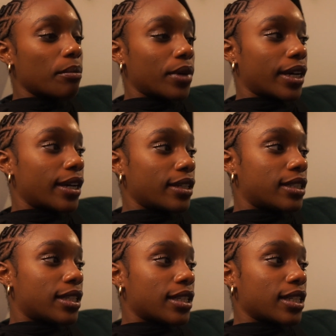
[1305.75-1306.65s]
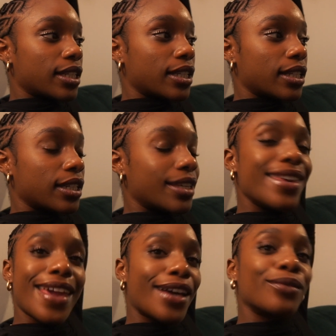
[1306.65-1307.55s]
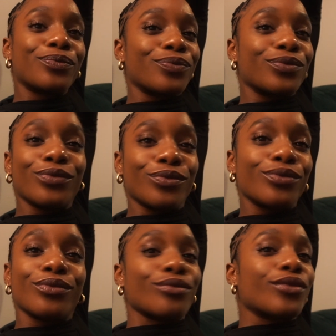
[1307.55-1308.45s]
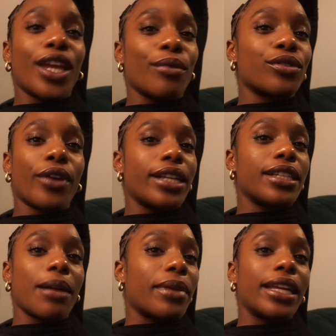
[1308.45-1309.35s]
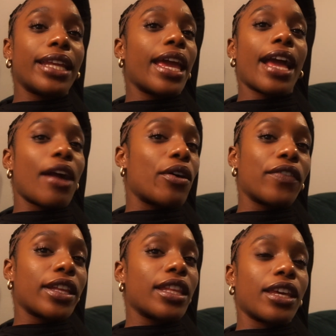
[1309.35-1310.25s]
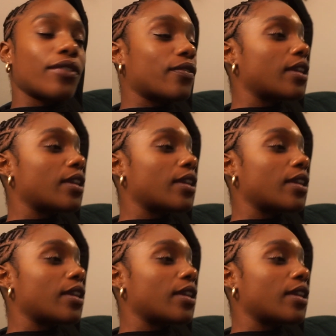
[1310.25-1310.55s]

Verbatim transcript: But yeah it was crazy. I'm like, dang, how I forget the gift.